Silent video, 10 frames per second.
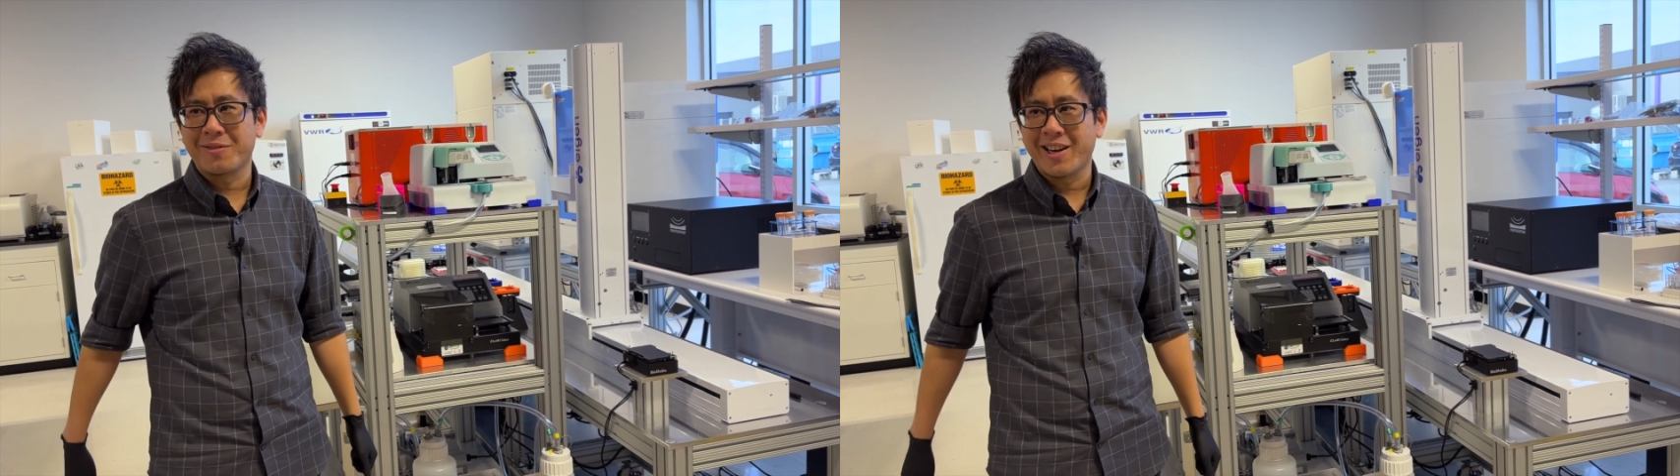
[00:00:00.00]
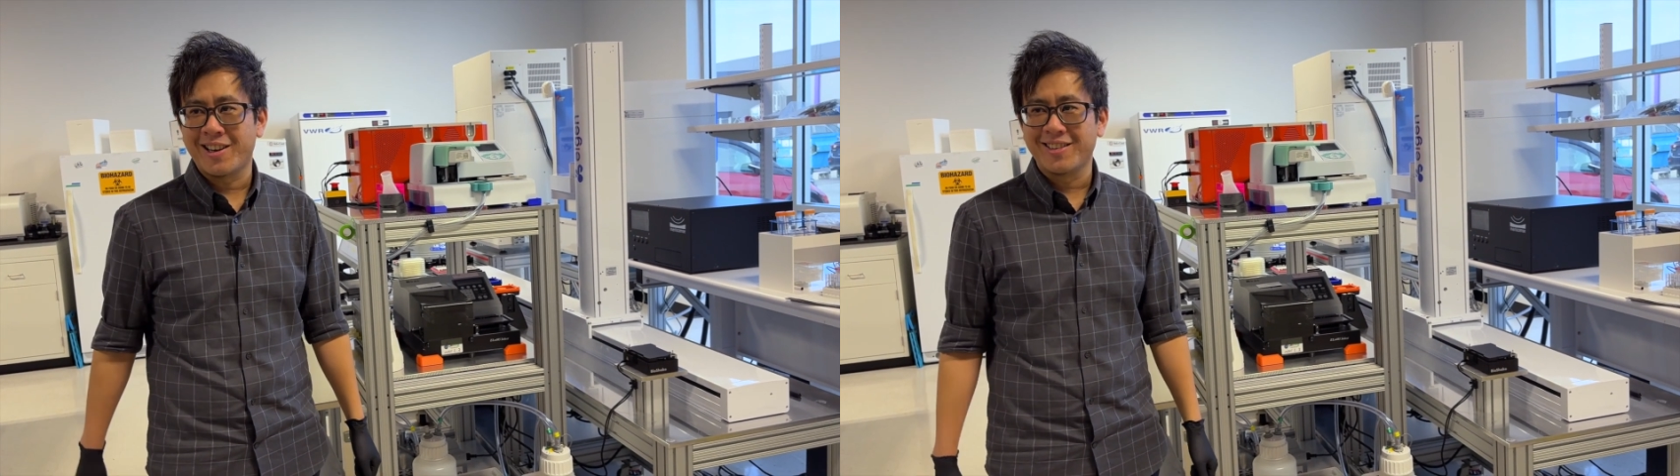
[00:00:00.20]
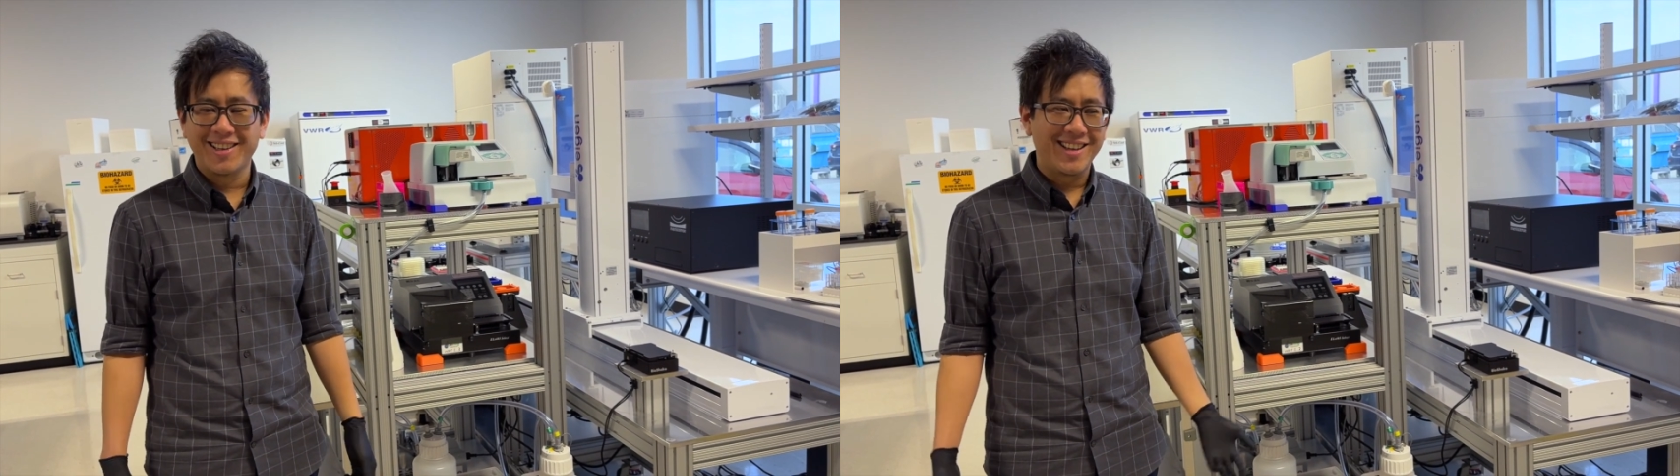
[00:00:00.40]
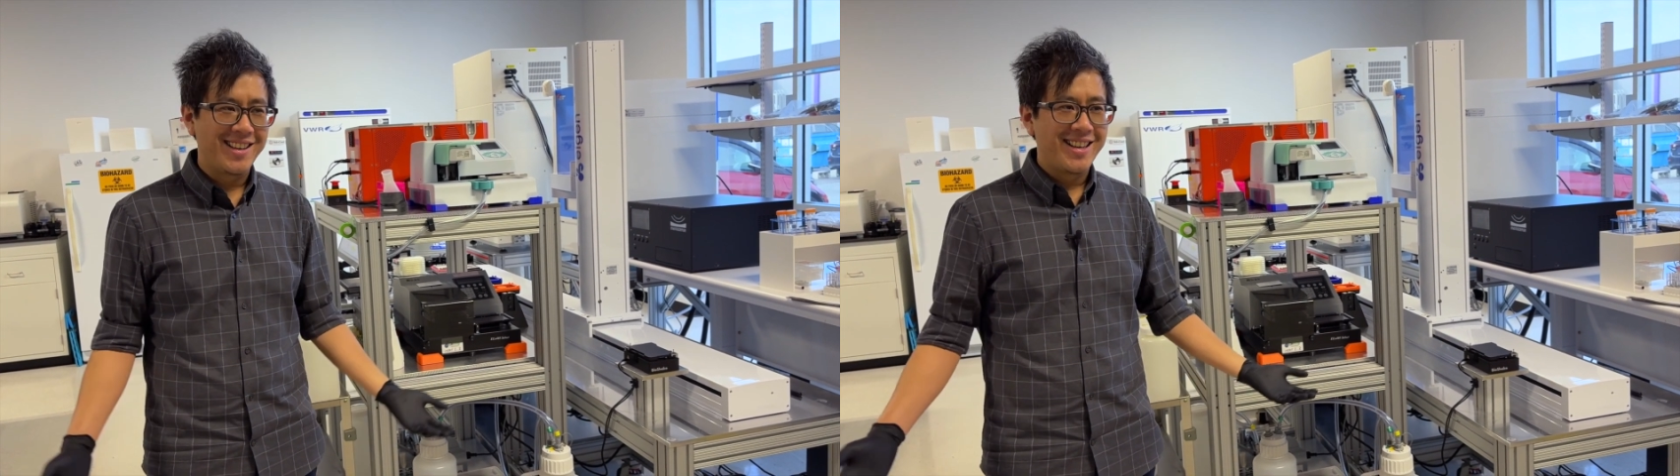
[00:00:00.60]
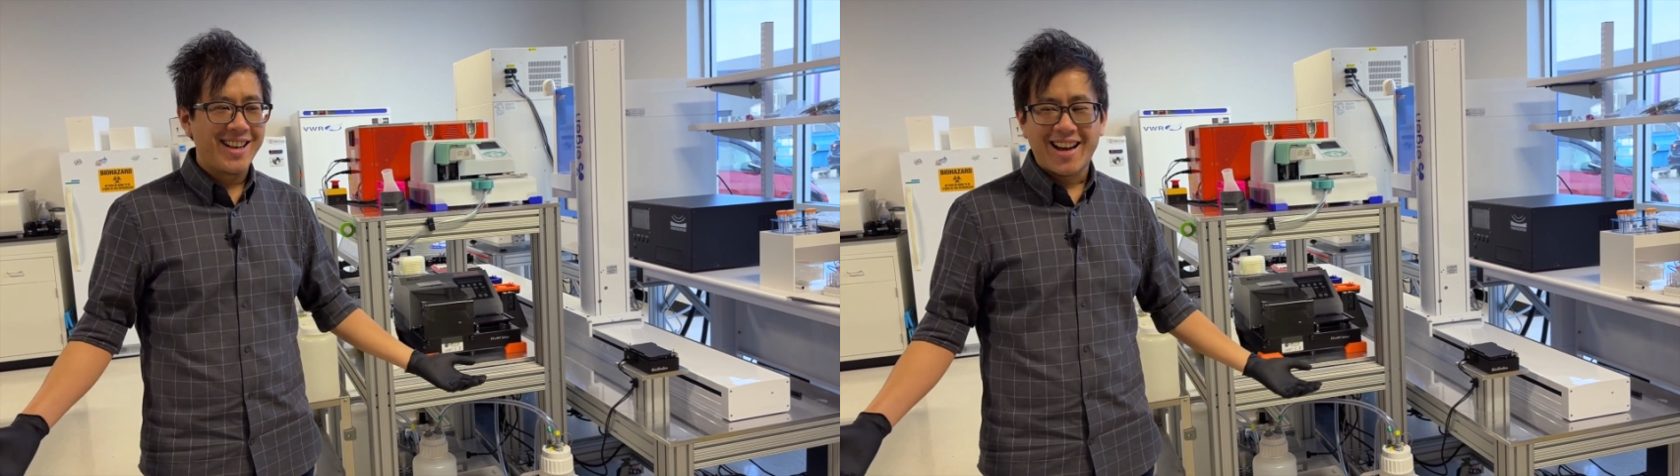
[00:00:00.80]
around.
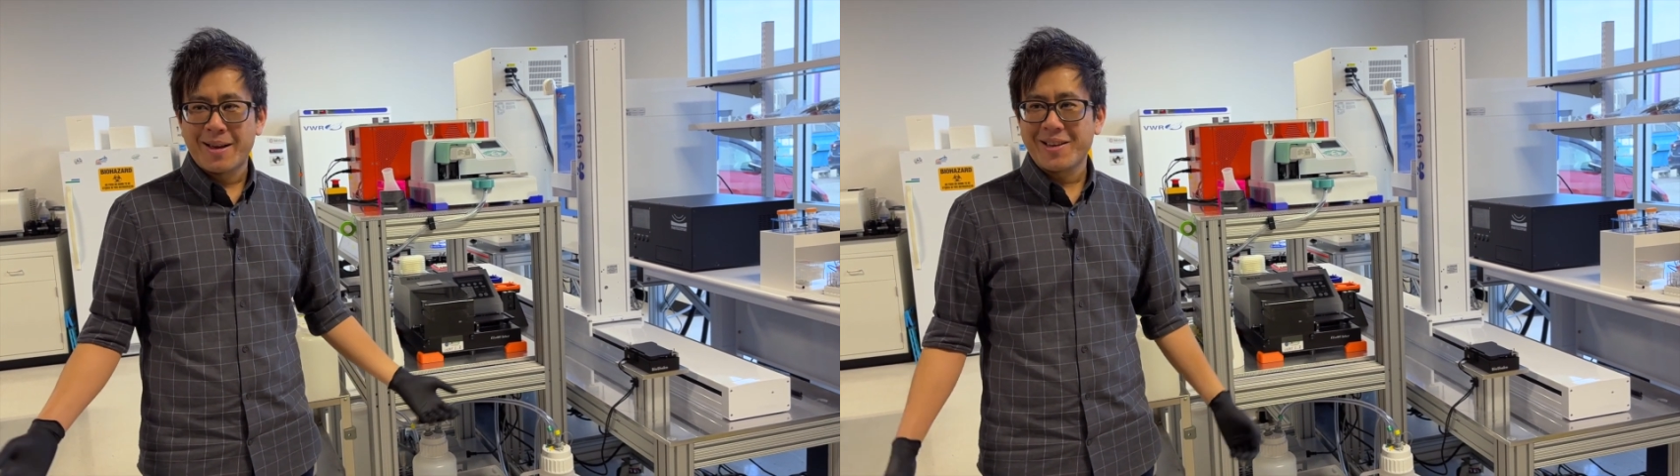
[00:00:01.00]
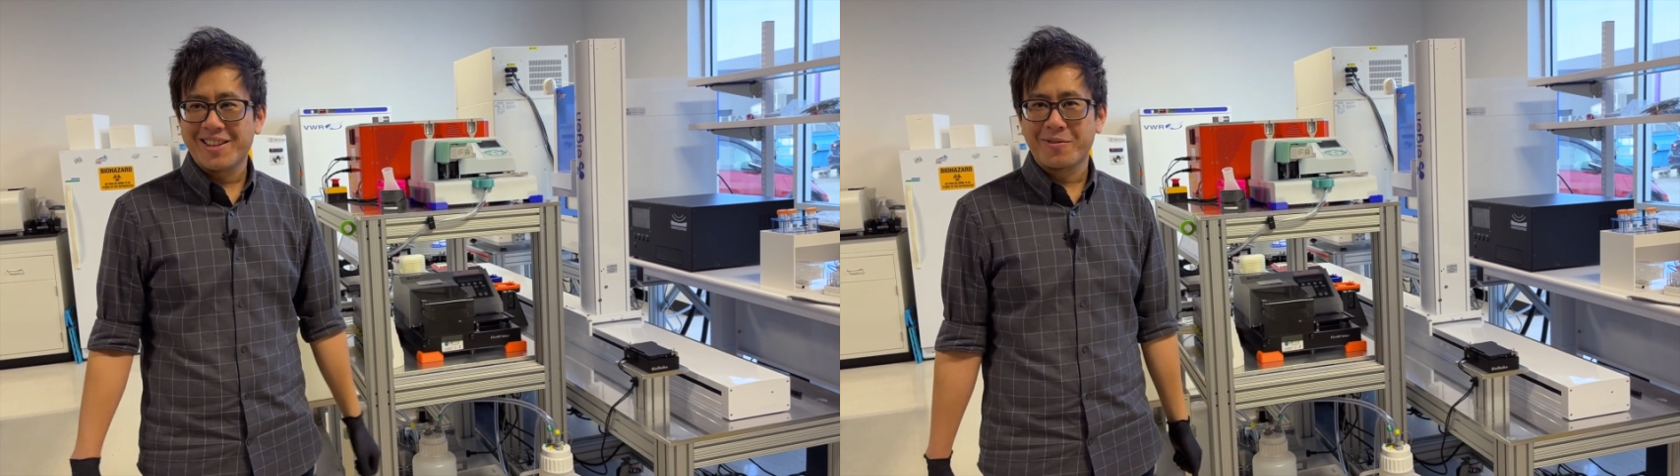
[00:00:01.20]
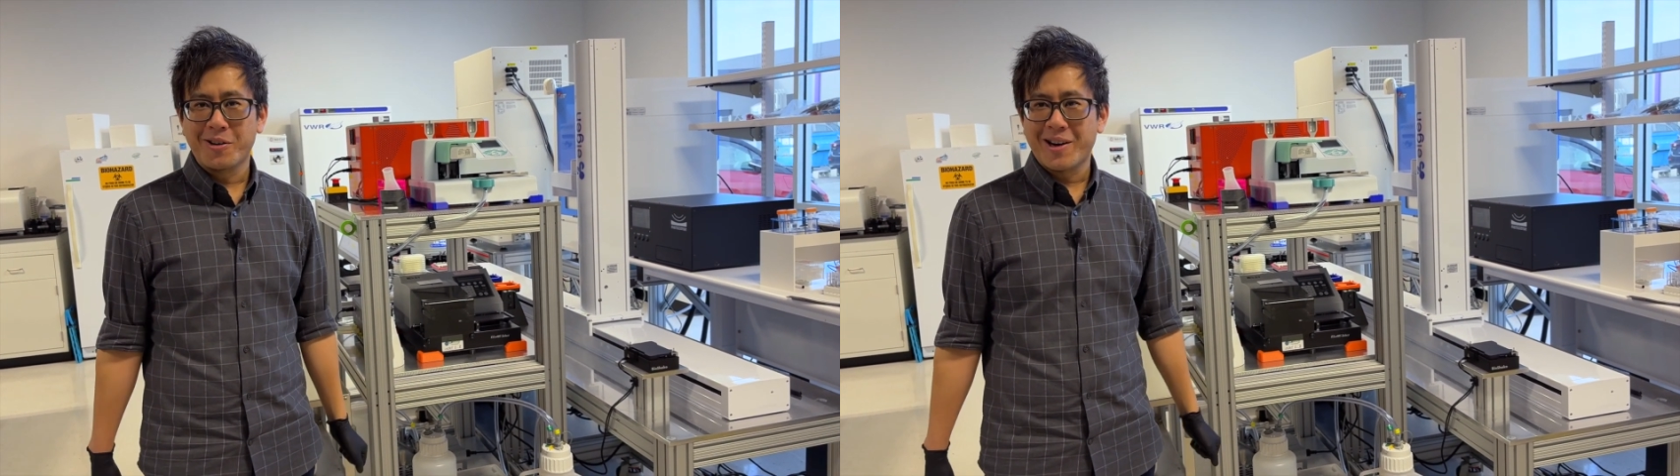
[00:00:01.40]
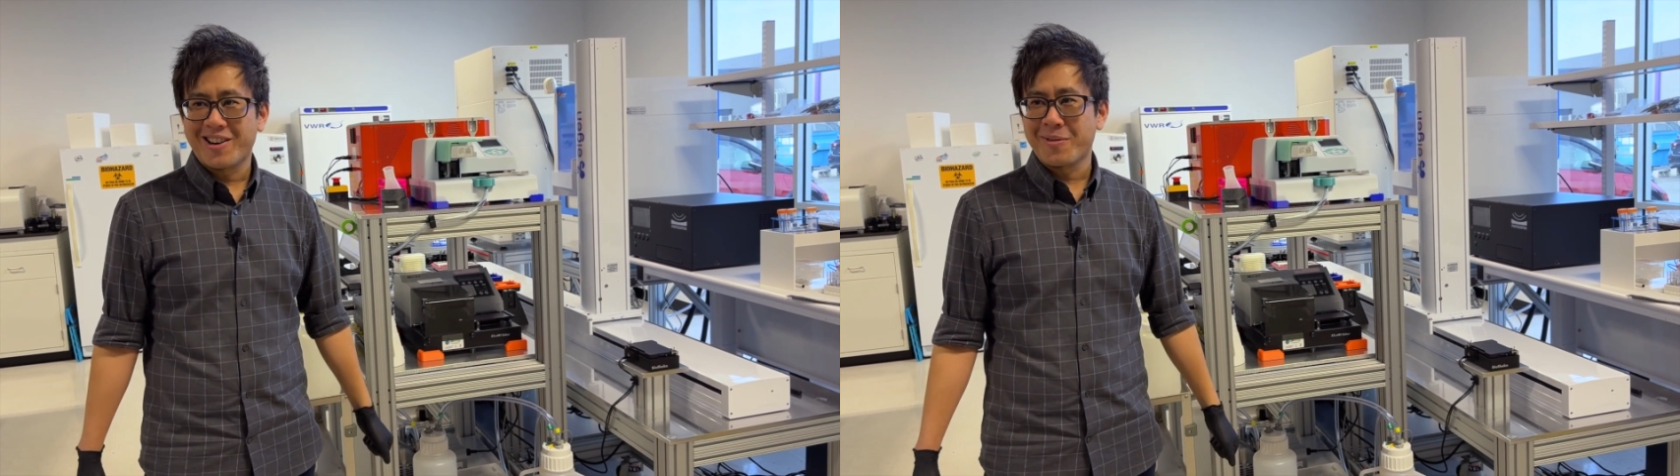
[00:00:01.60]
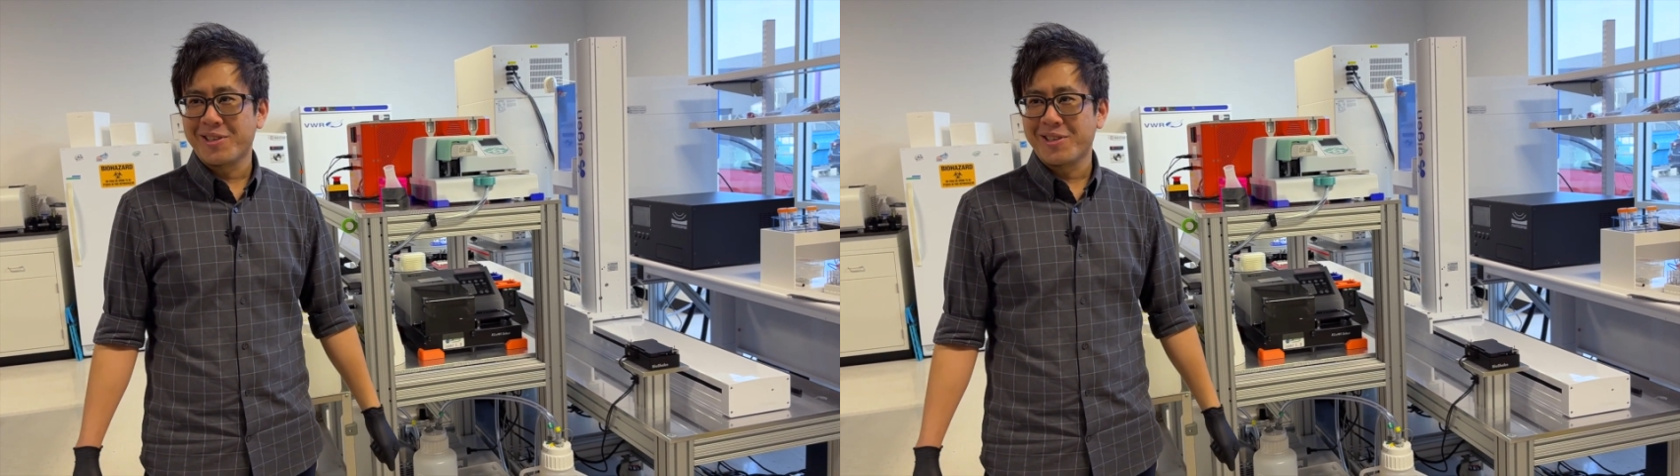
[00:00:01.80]
I mean, the robot arm